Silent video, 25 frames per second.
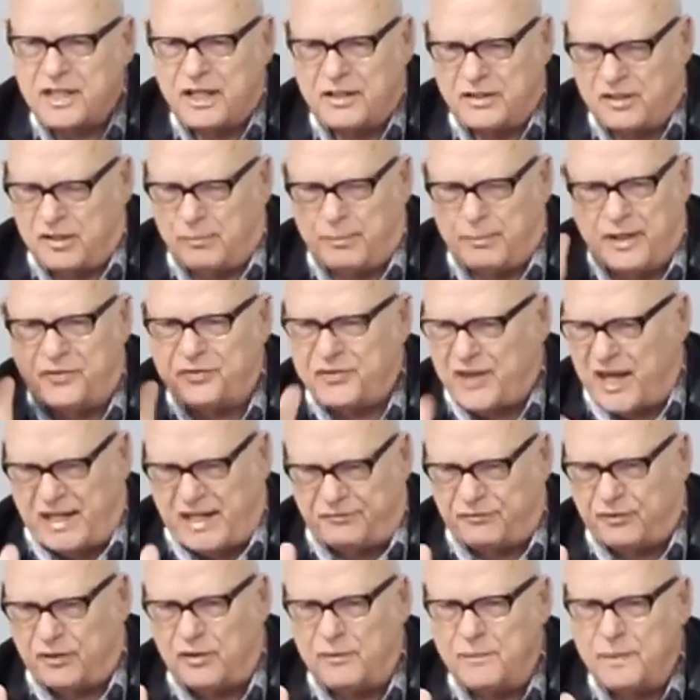they'll be
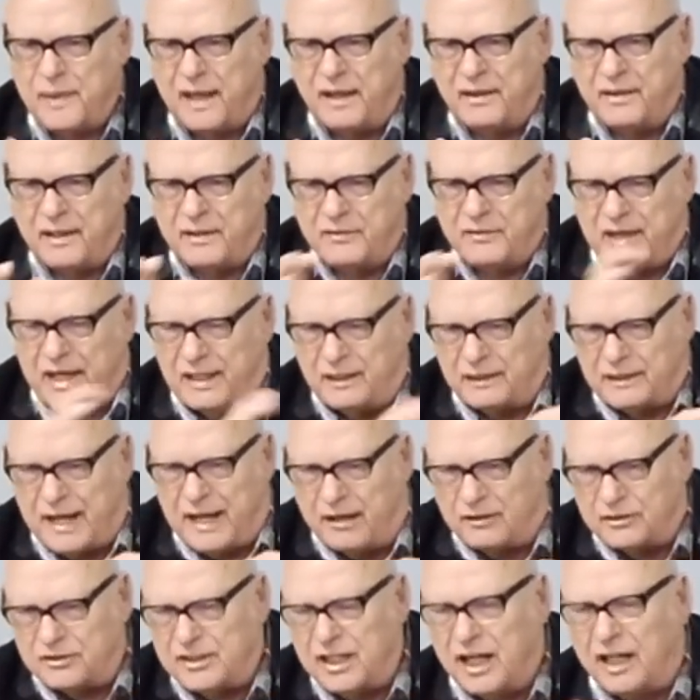thankful they
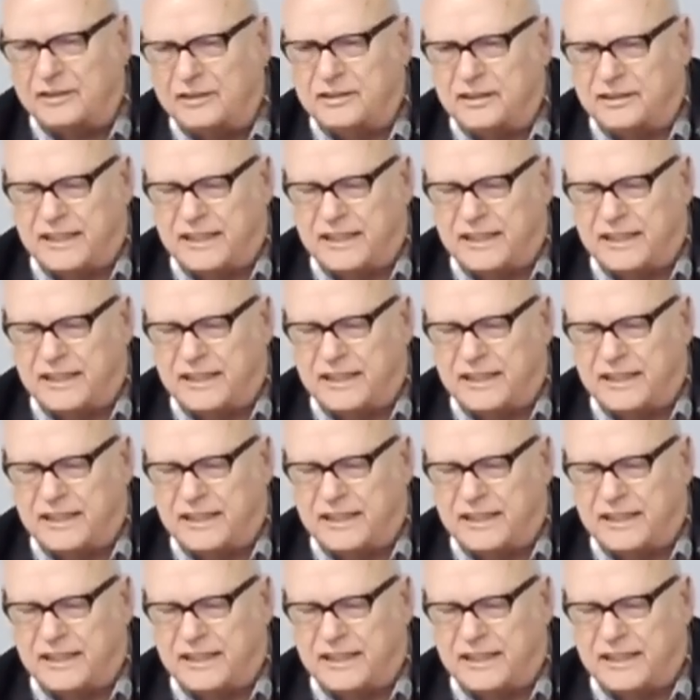allowed God to